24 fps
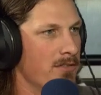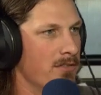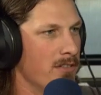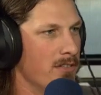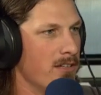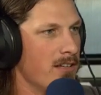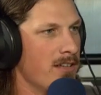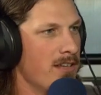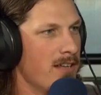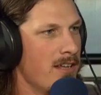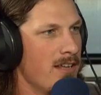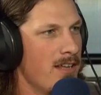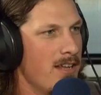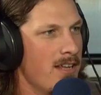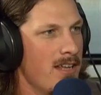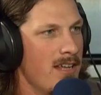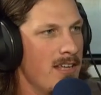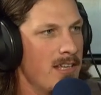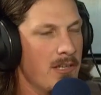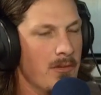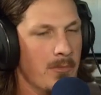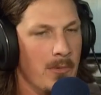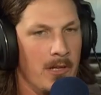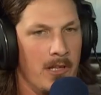And
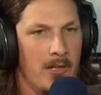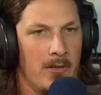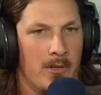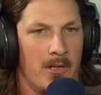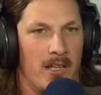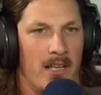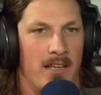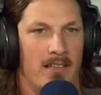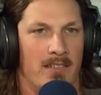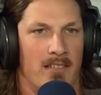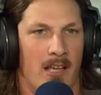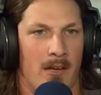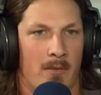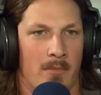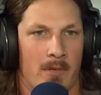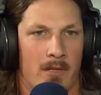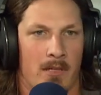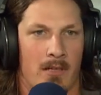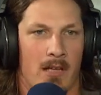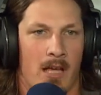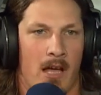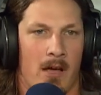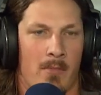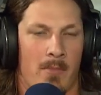you really realize how
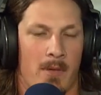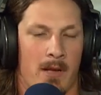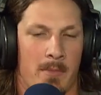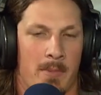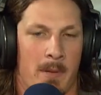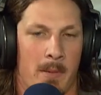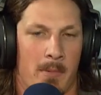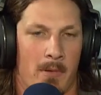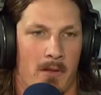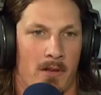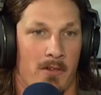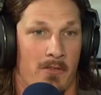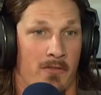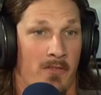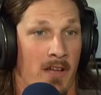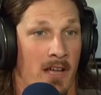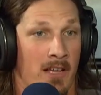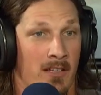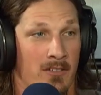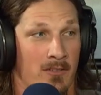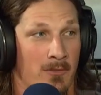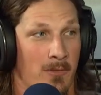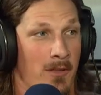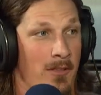many people it
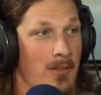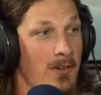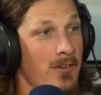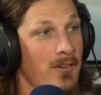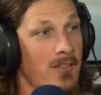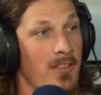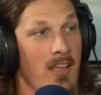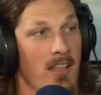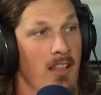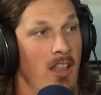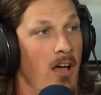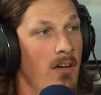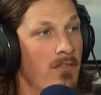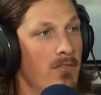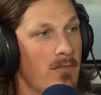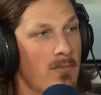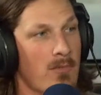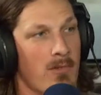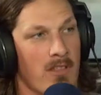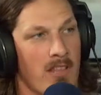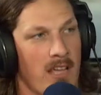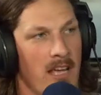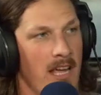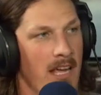affects, whether they love them
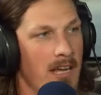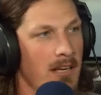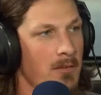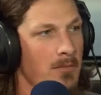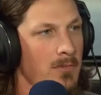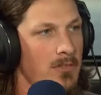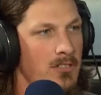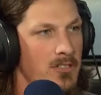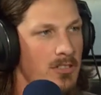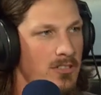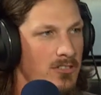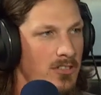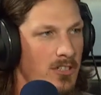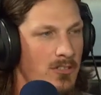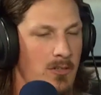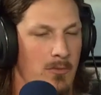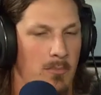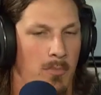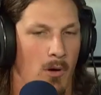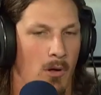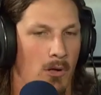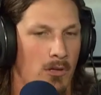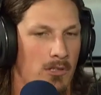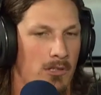or they hate them. It's just such a
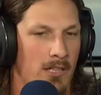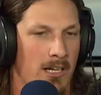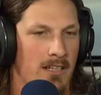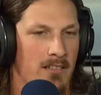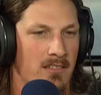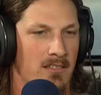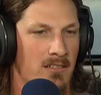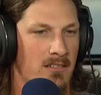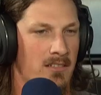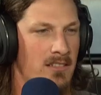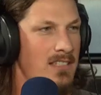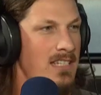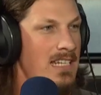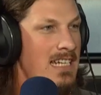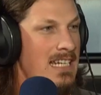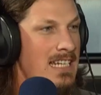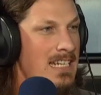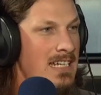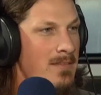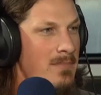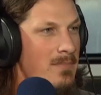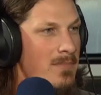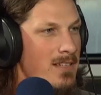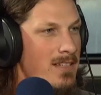polarizing
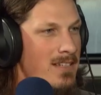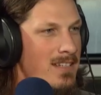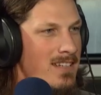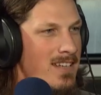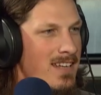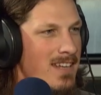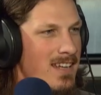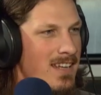team. And,